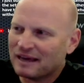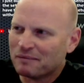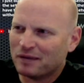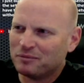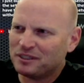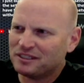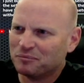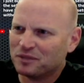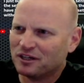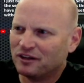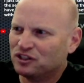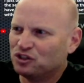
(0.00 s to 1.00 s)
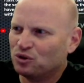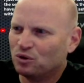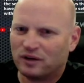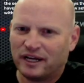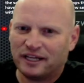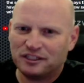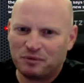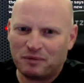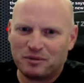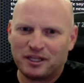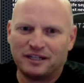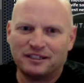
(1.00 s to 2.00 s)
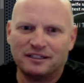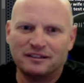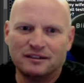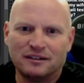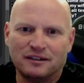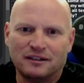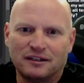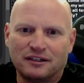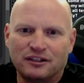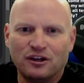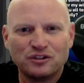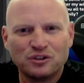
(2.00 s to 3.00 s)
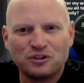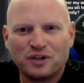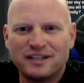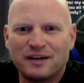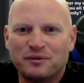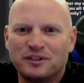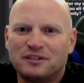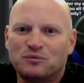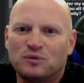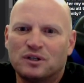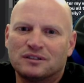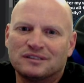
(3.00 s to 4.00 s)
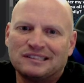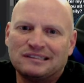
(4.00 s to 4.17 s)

That might be something on the solar edge, maybe that I did. He also tried that one. It didn't work.